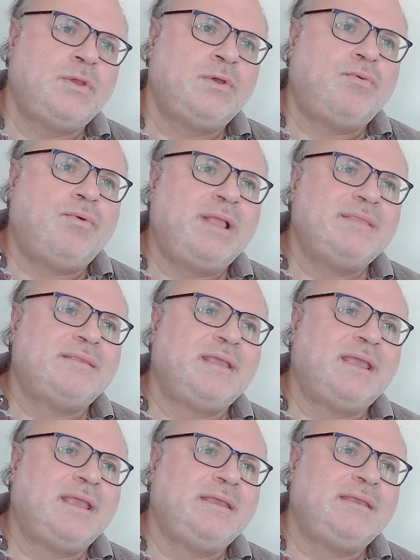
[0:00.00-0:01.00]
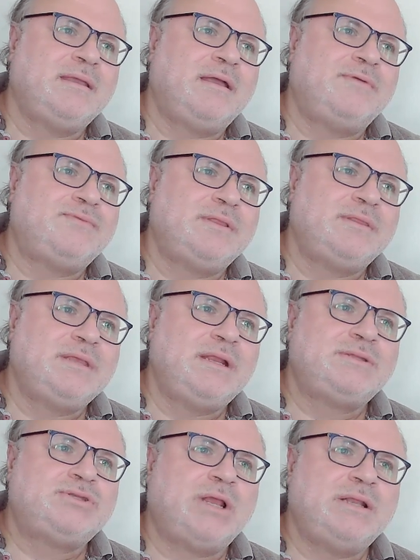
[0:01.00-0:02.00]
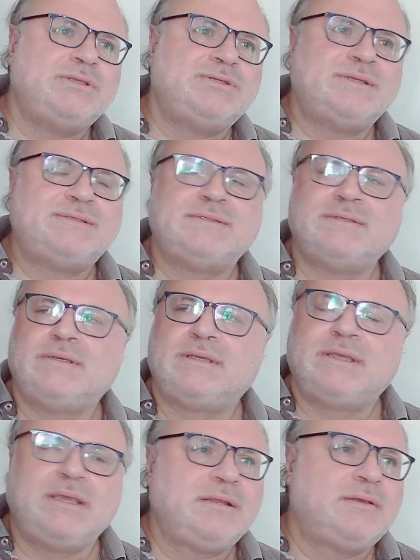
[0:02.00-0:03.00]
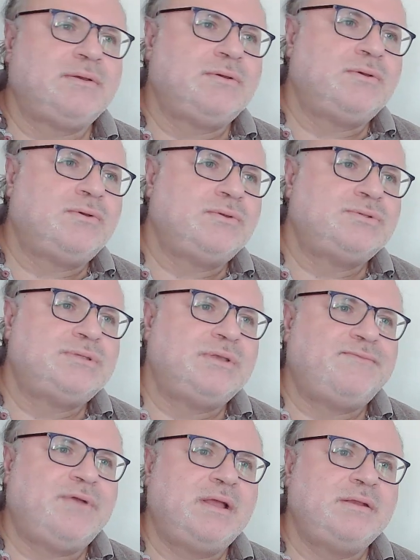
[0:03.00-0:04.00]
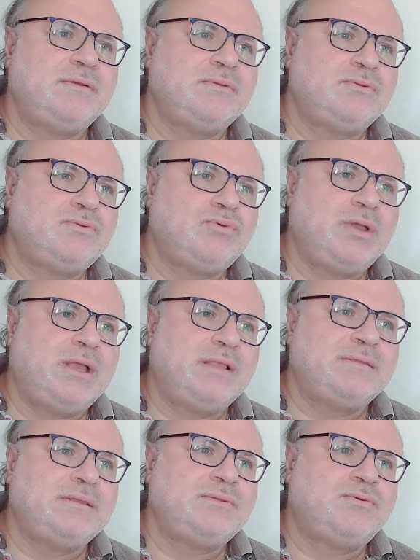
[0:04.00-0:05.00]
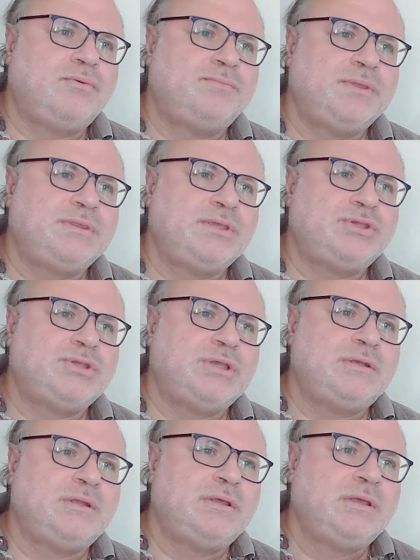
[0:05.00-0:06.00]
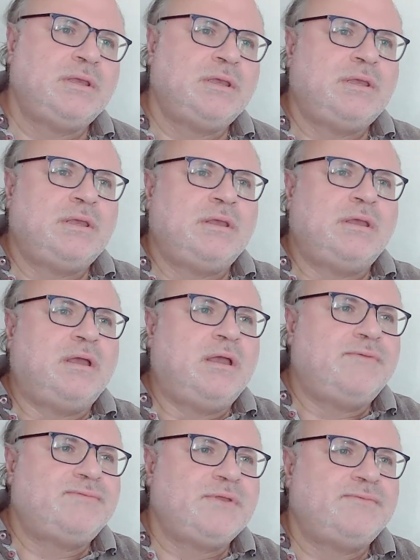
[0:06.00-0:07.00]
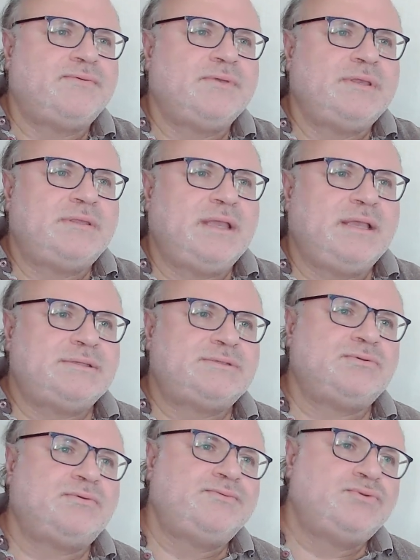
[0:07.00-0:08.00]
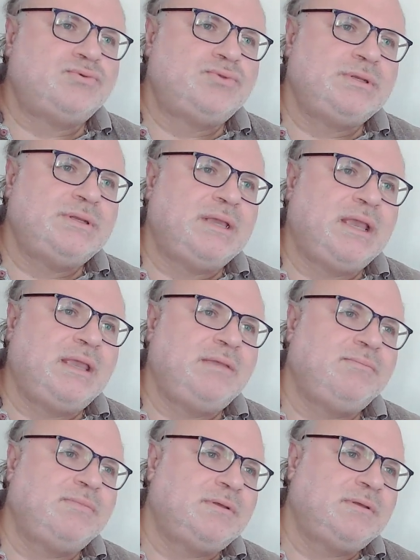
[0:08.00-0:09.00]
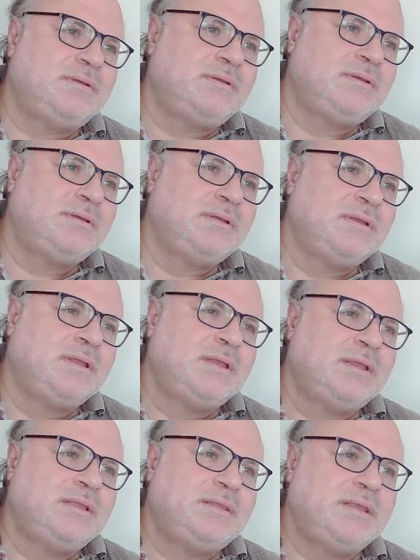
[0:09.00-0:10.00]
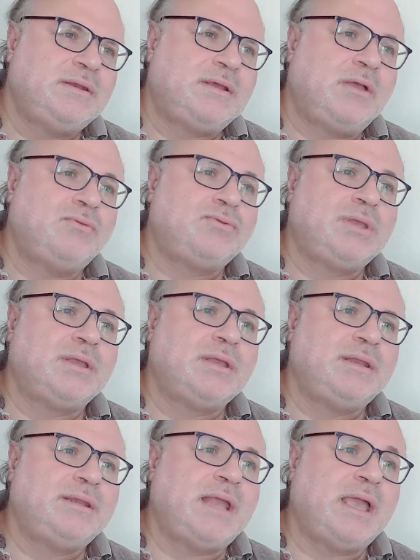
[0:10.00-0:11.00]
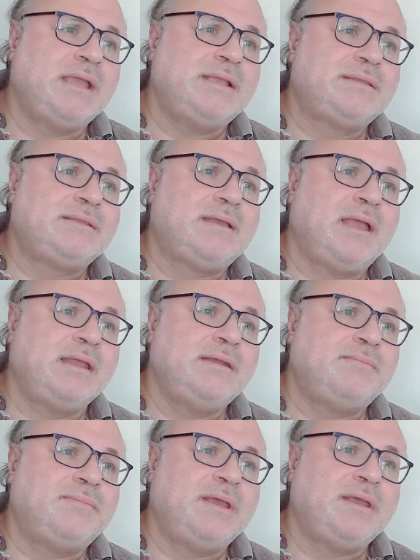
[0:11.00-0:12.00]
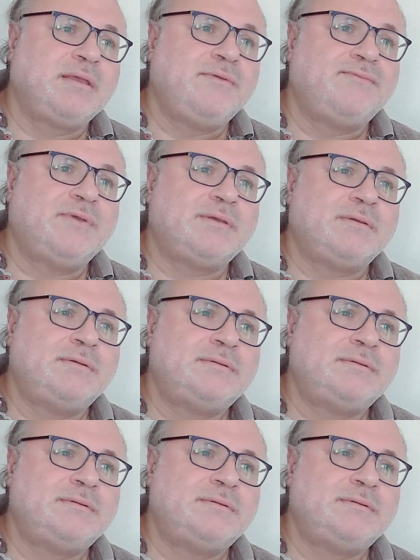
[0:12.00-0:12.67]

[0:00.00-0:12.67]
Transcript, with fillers: One day, Avtandil challenges King Rusteban to a hunting competition. After three days of shooting game, they encounter a knight crying by a river.